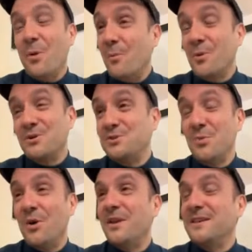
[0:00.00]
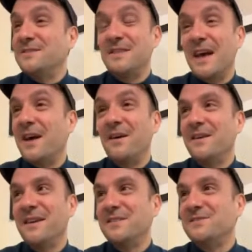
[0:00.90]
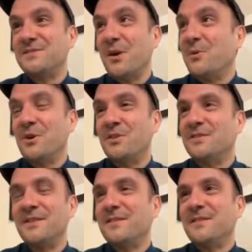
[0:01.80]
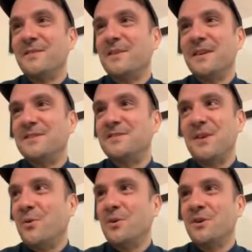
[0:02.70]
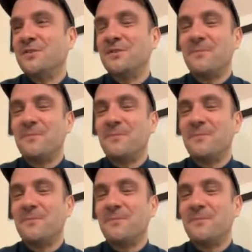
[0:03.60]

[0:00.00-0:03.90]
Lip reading: What more could you want? It's so good. It's so good.